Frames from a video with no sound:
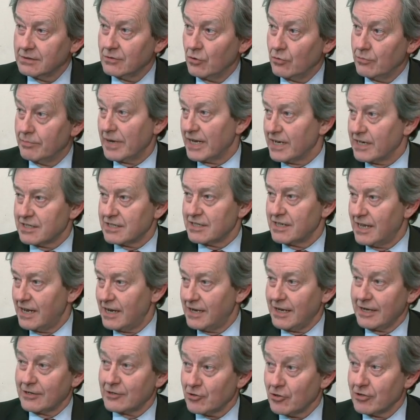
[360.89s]
or makes the
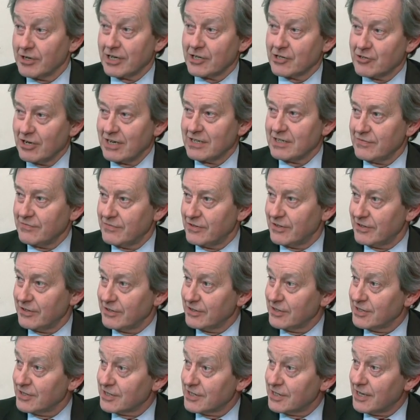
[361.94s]
electronic transfer in
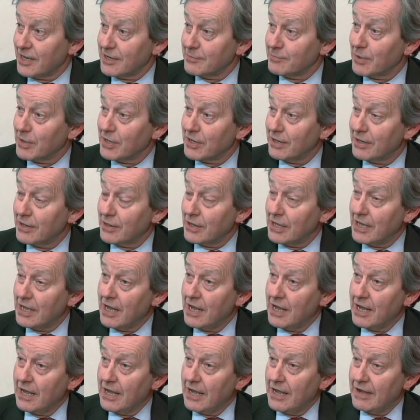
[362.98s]
this day. But
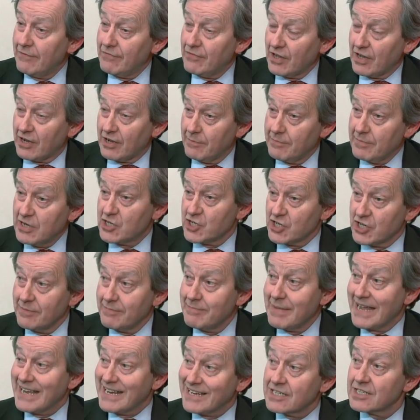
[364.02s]
if the commissioner
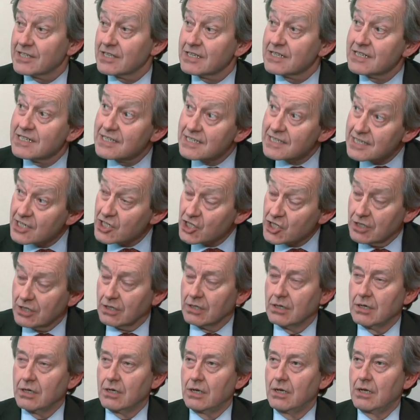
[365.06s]
makes the decision.
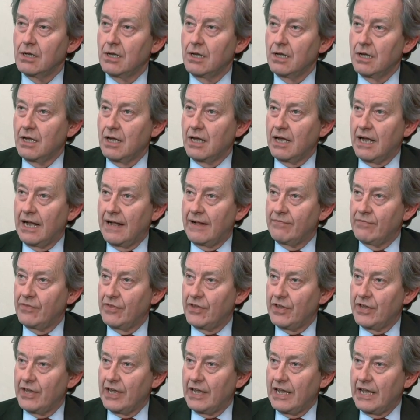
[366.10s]
And
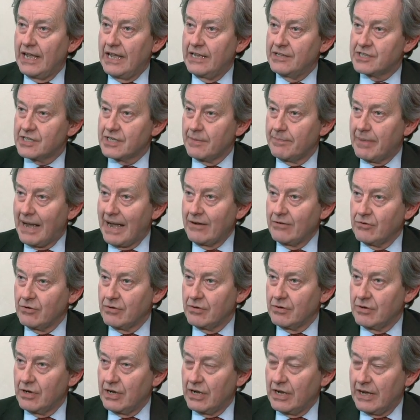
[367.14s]
it's about
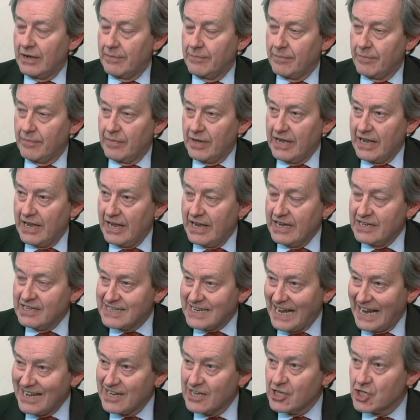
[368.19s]

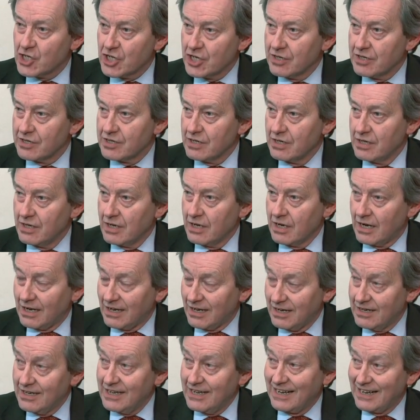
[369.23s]
intelligent,
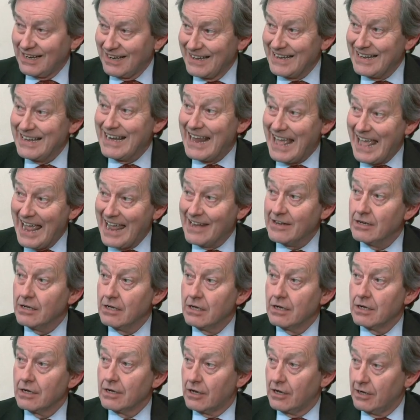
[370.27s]
clinically led
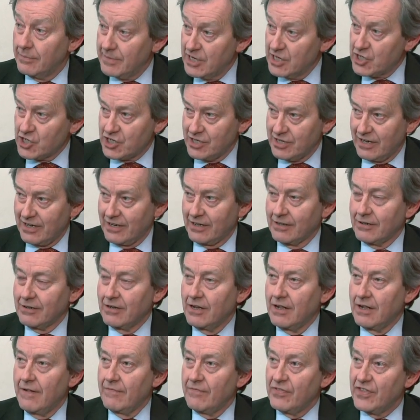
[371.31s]
commissioning
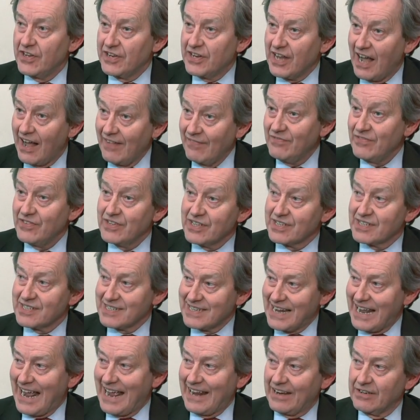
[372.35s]
that
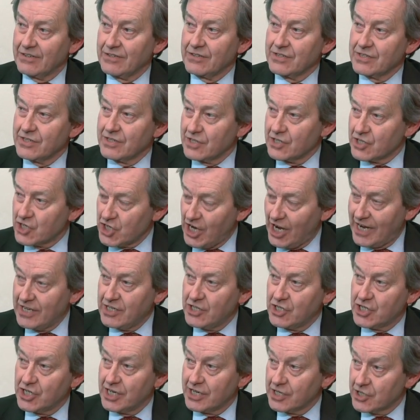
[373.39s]
understands the
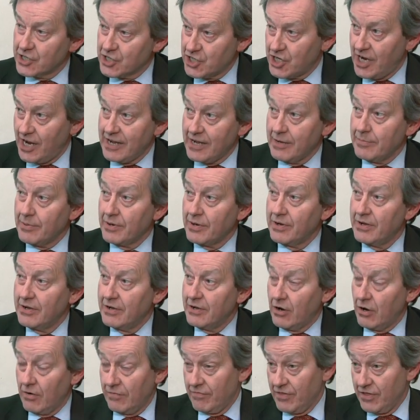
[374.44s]
changing shape
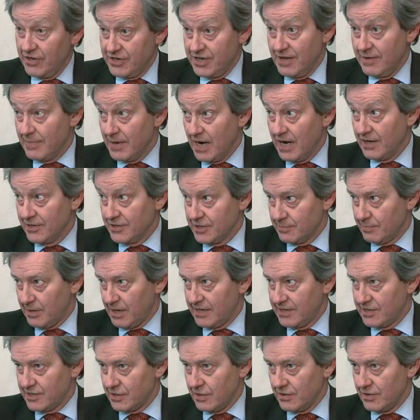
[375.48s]
of the demands
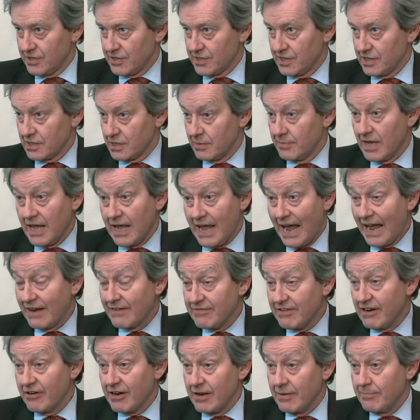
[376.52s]
placed on the system. And
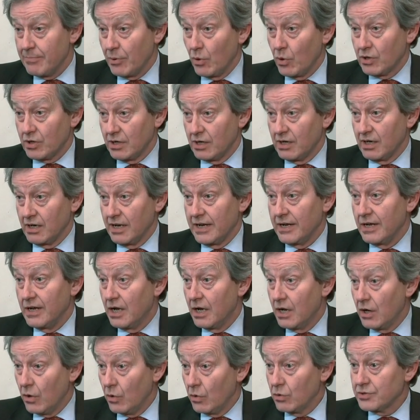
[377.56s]
very importantly,
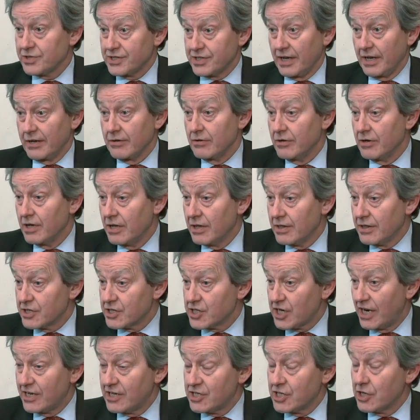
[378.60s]
also, the
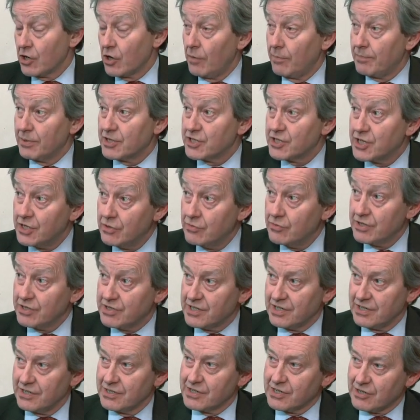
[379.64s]
changing
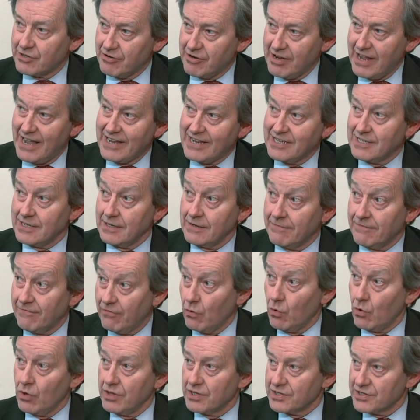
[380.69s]
opportunities created
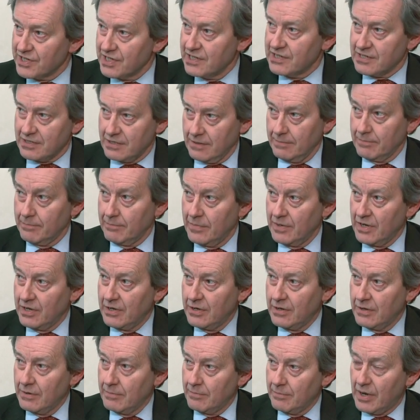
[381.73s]
for the system
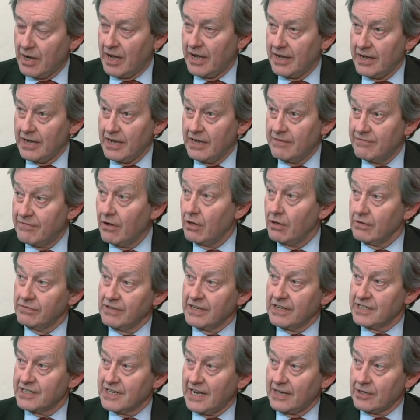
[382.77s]
by
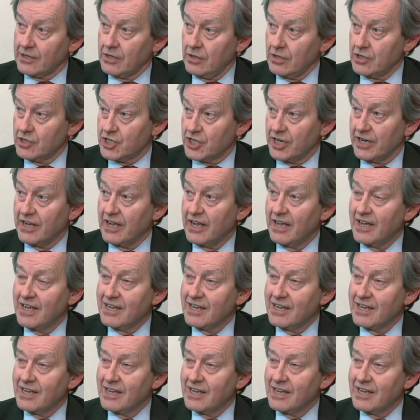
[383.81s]
evolving technology.